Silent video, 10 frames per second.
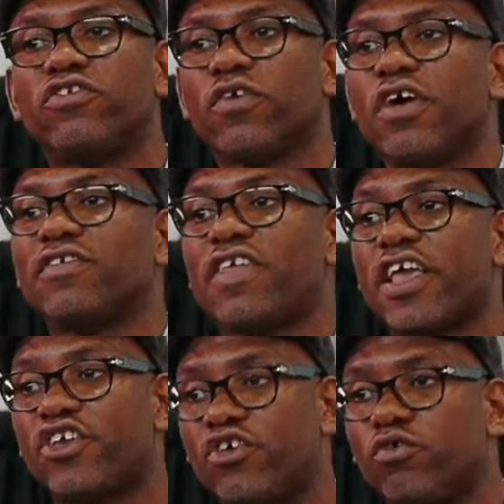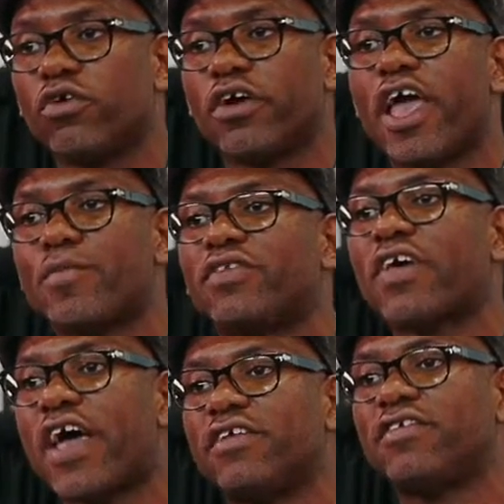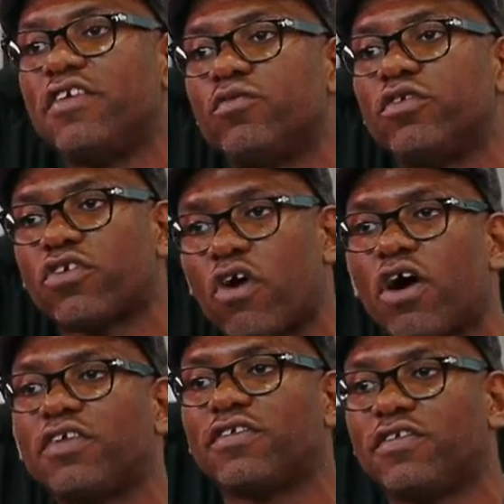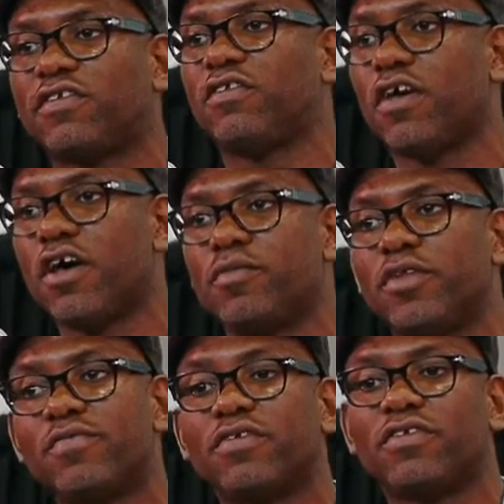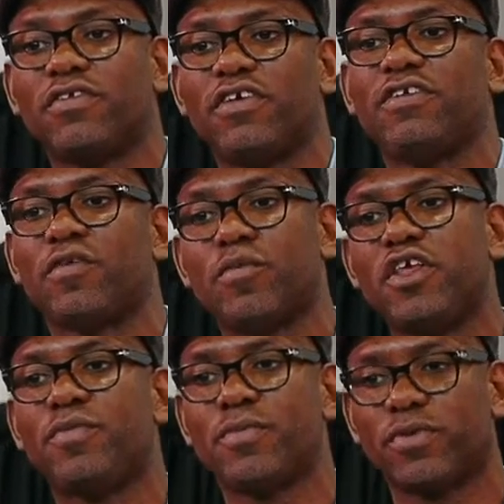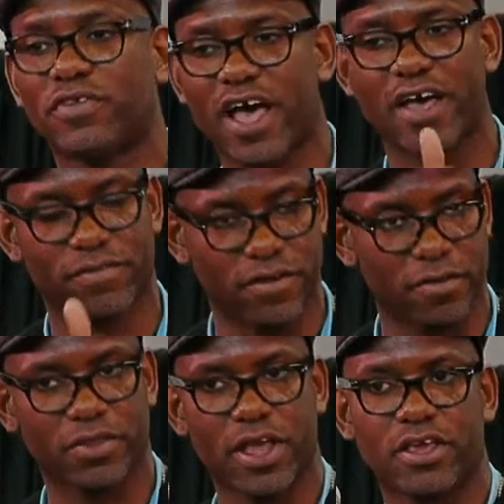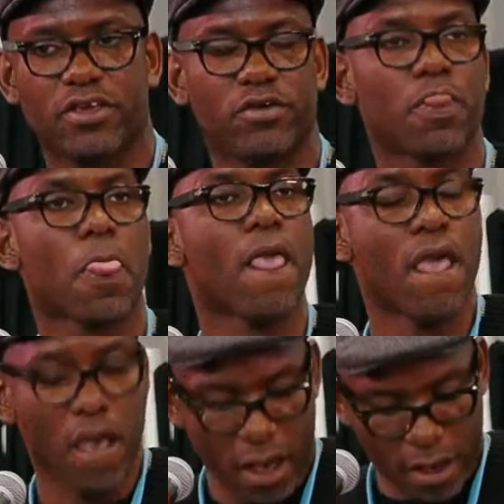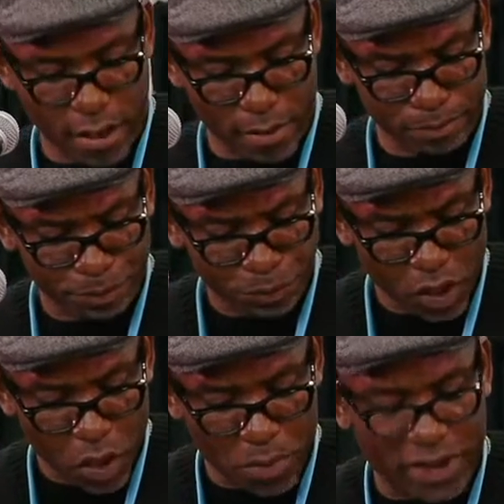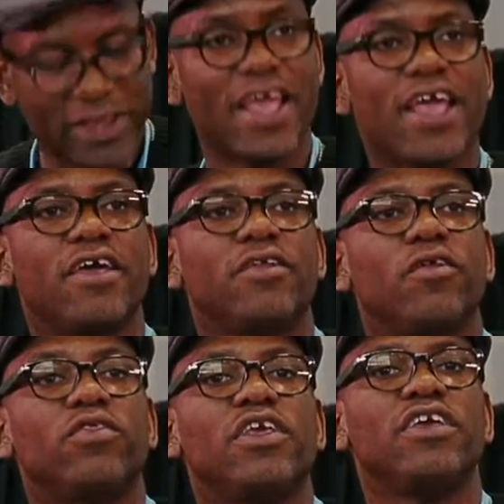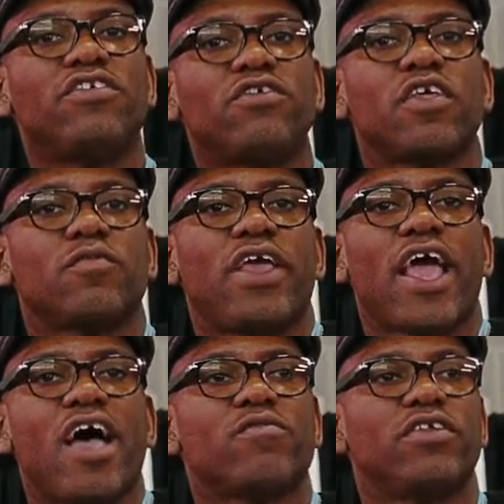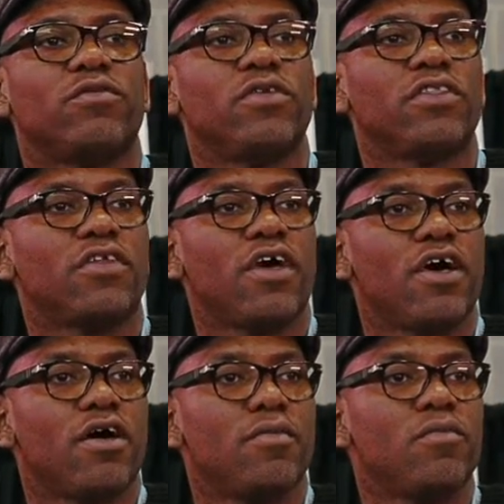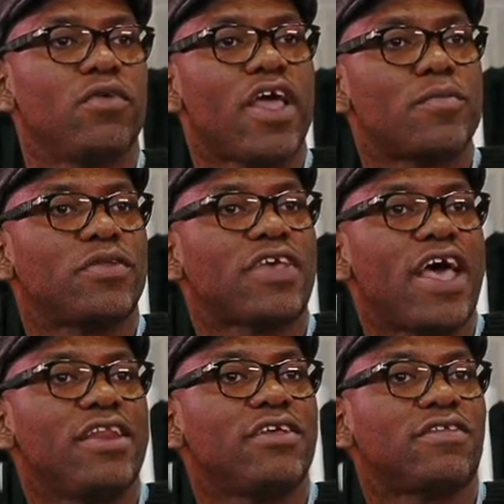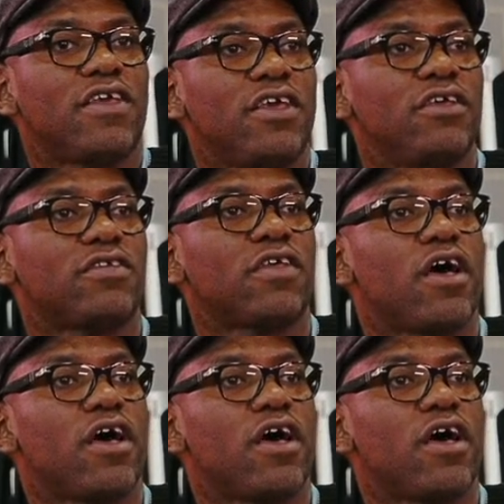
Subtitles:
drugs that cure hepatitis C, which causes liver disease, and many people die from. Thank you. But again, the issue that we have with hepatitis is